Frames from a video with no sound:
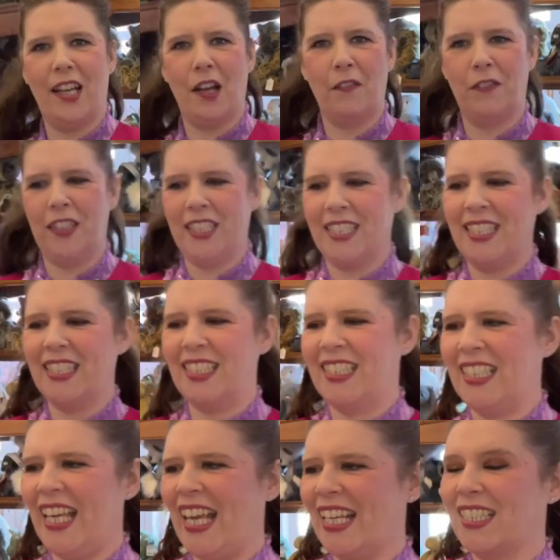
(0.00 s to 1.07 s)
of the
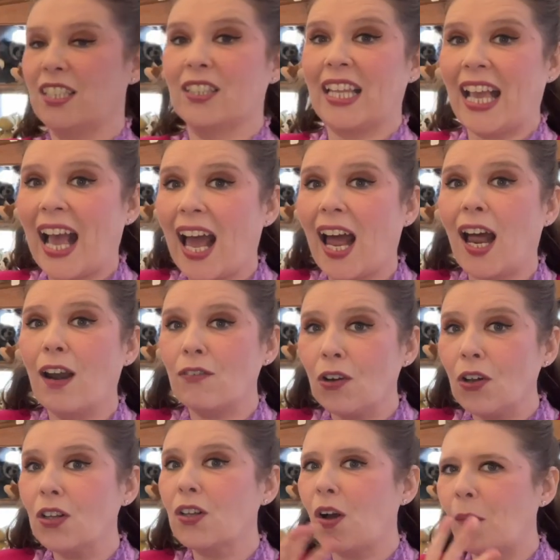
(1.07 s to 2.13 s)
six. So they are
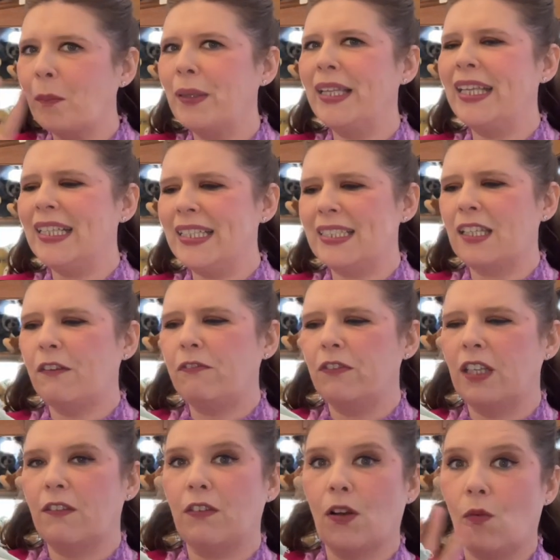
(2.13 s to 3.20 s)
all completely
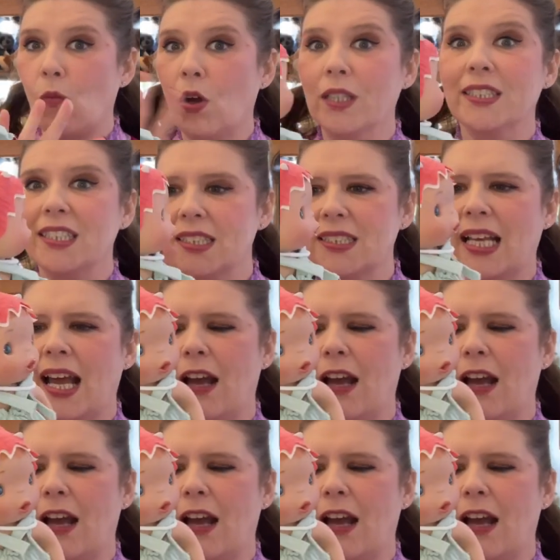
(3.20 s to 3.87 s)
different if you're wanting to